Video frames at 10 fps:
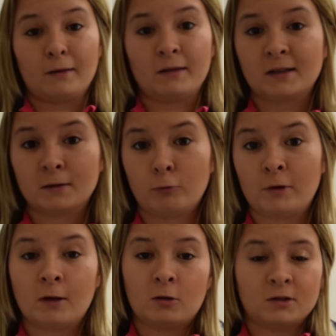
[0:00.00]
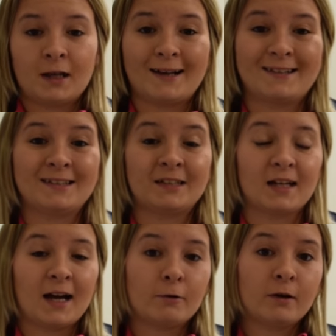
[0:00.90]
this will also act as a
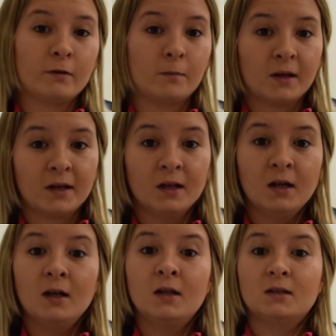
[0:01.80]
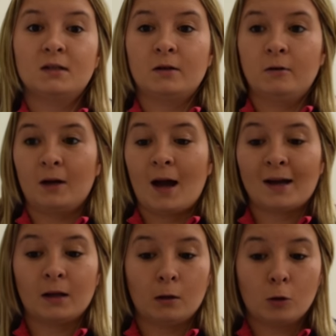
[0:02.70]
diary for me, so I
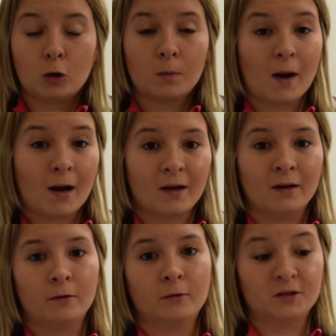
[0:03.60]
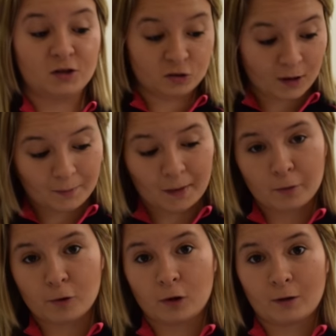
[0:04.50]
can look back and track my
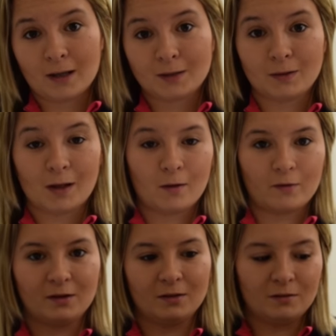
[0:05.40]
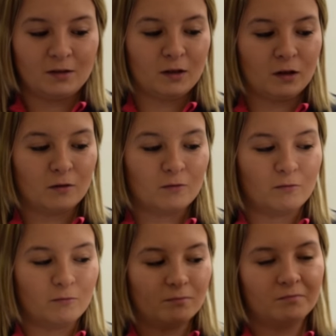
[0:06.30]
progress without having, you know,
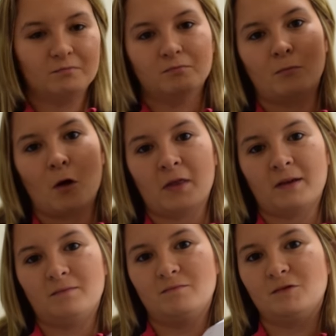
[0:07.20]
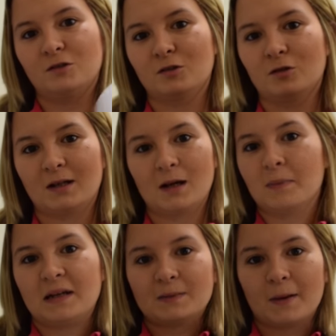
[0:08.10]
more than just looking at a
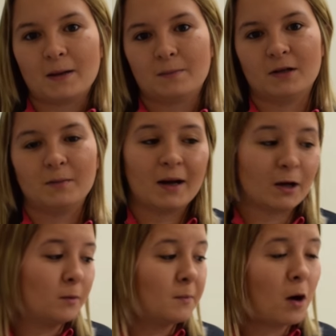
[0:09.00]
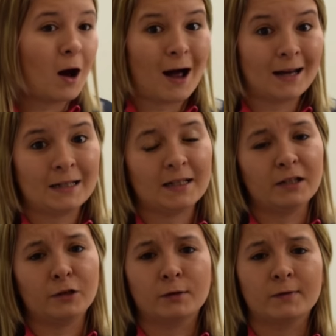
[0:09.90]
piece of paper. It might come in more handy
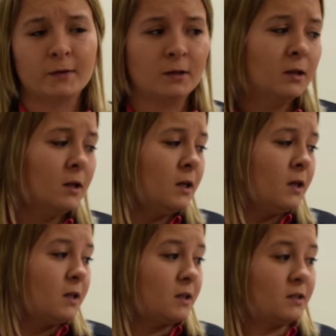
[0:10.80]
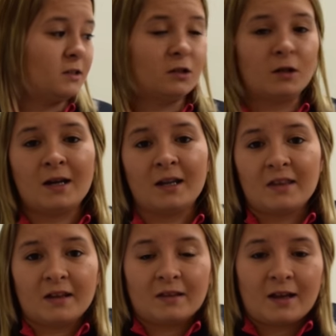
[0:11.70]
and useful, because, you know,
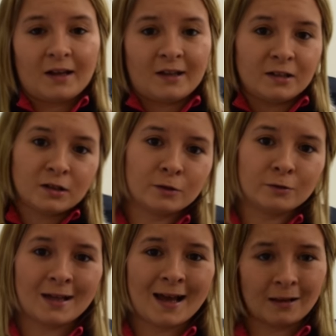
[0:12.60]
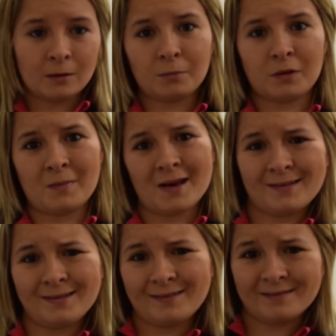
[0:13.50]
anything that I can do to help, the better.